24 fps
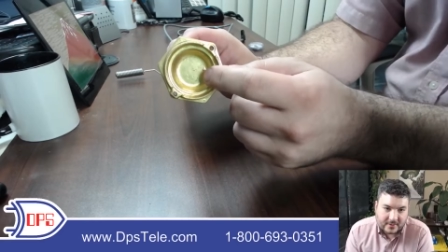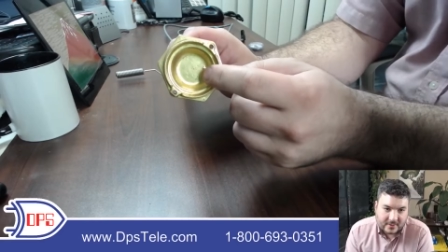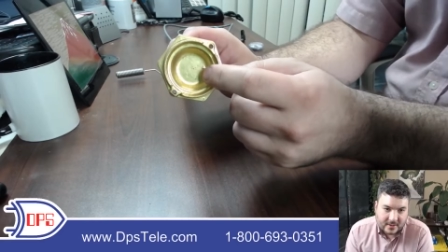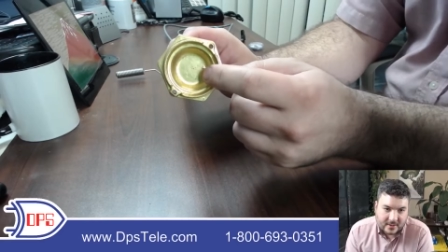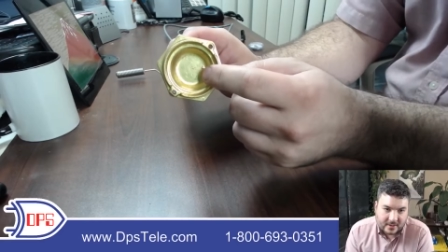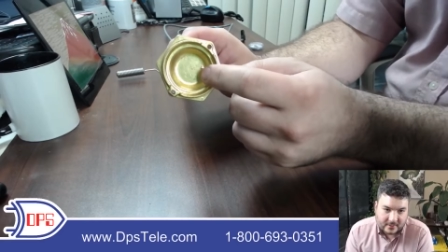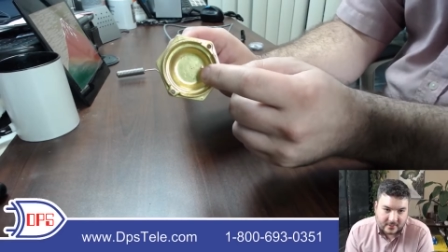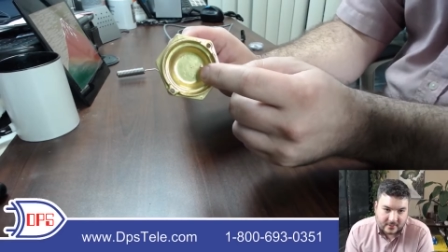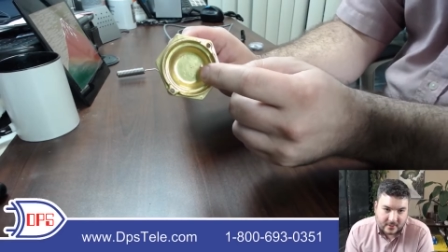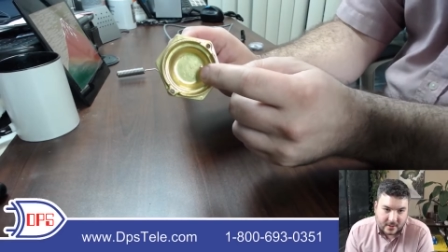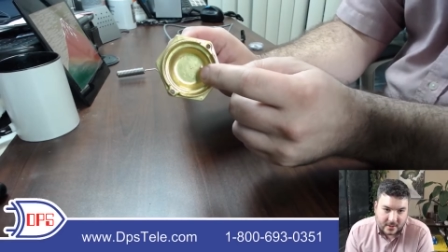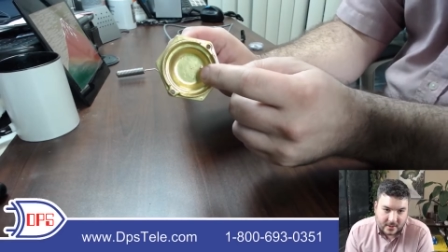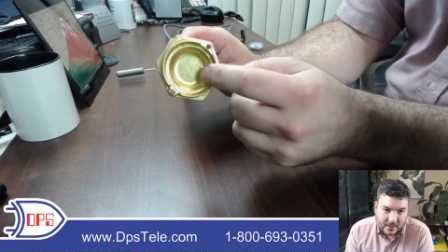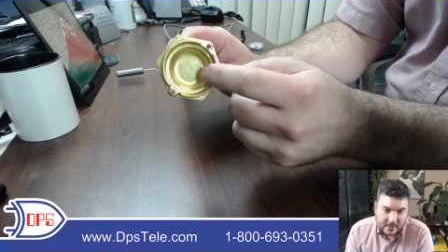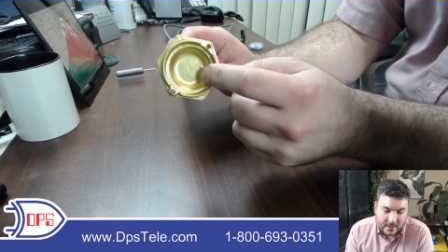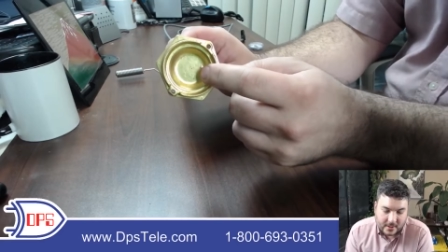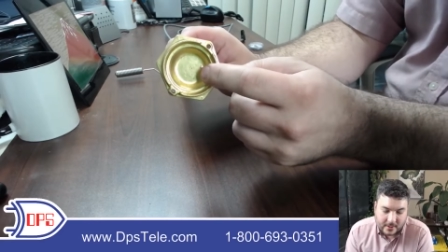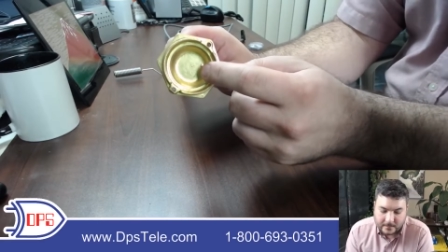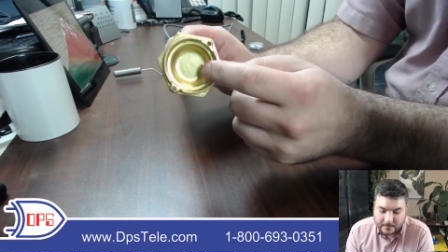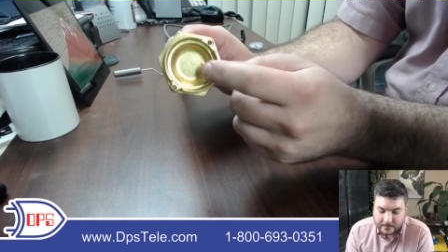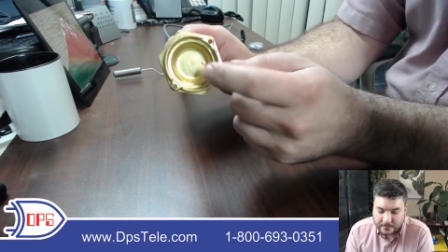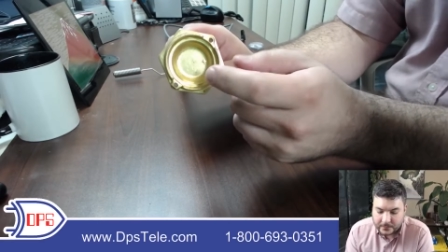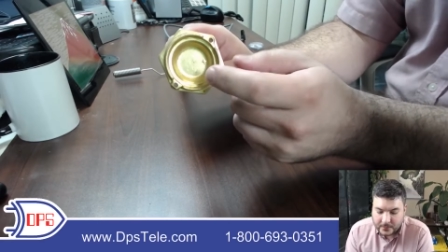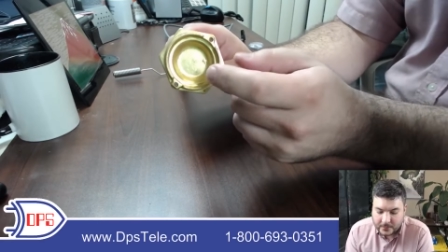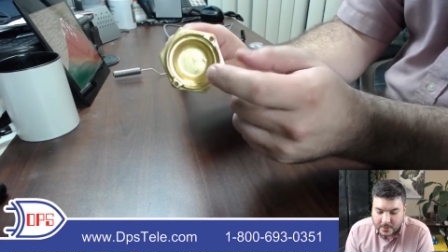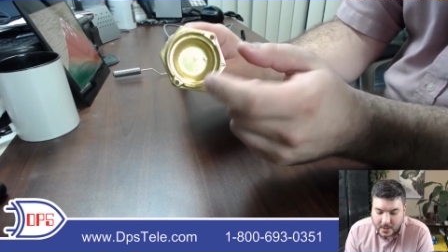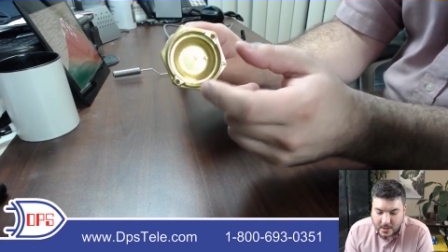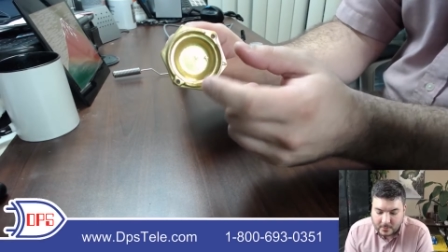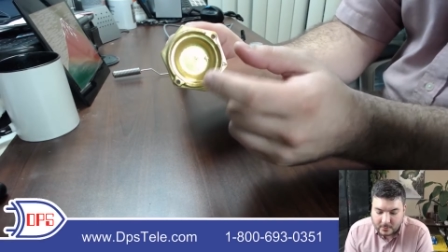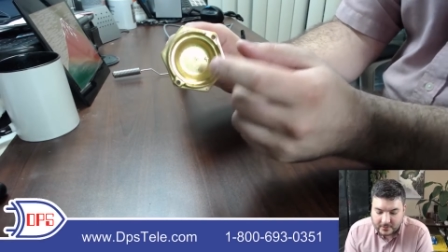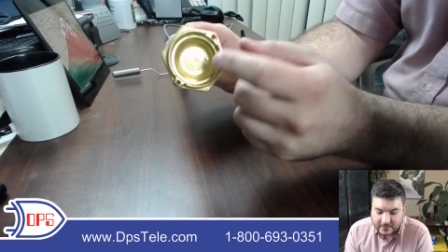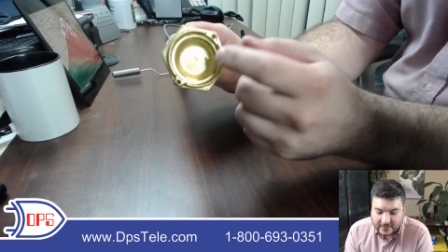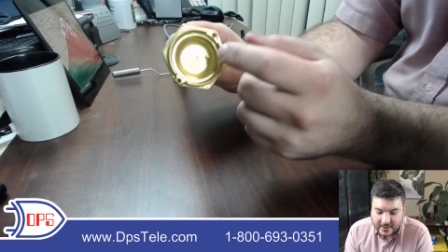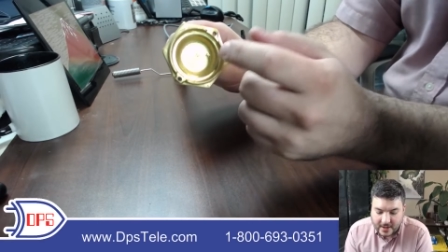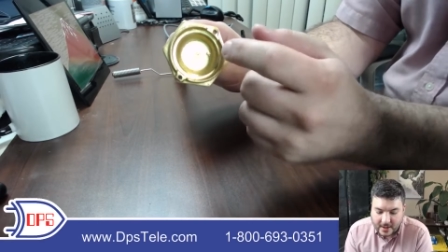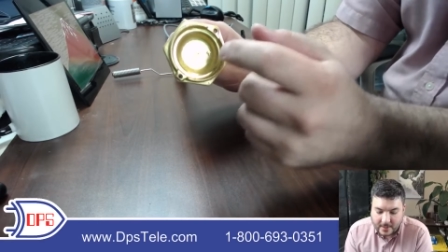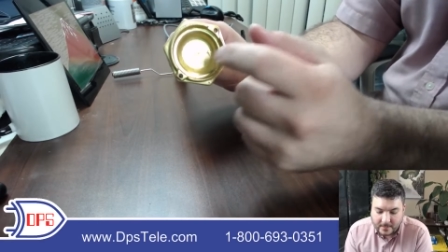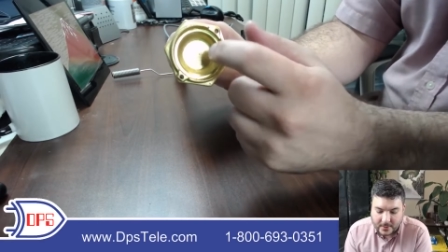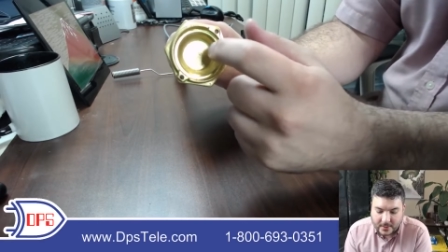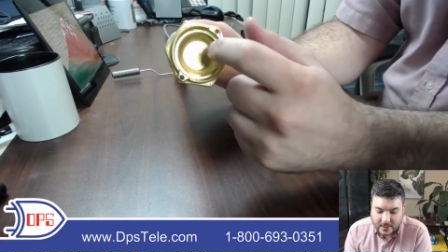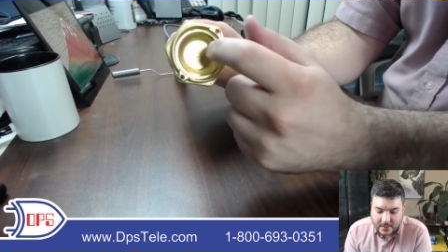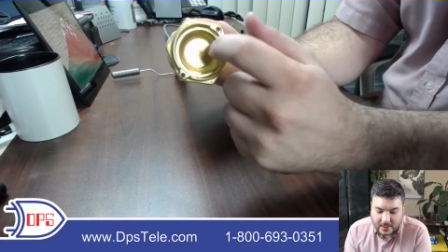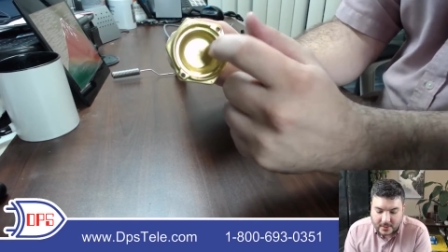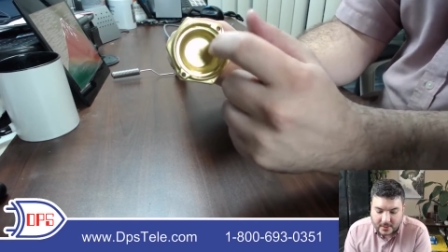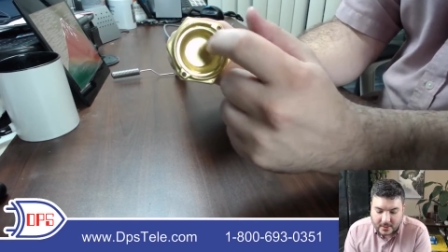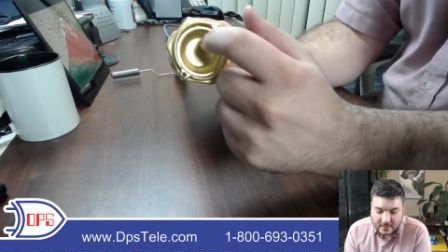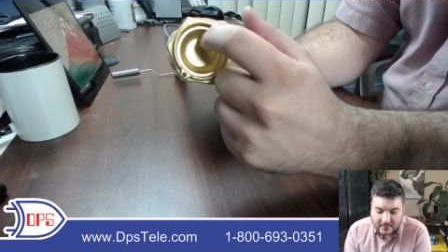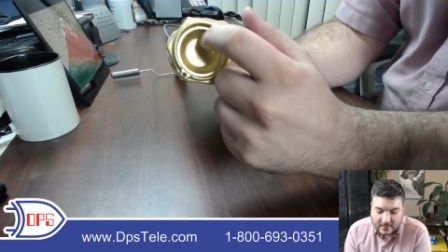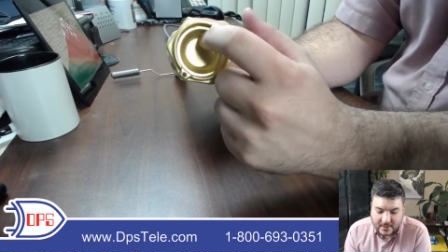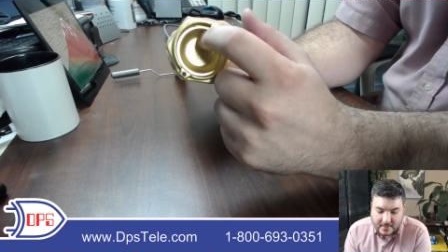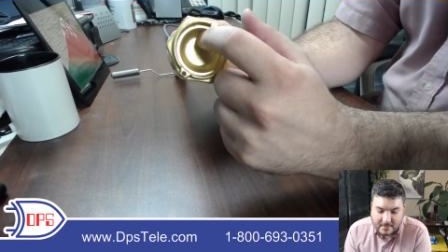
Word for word: hexagon here. And what's happening is a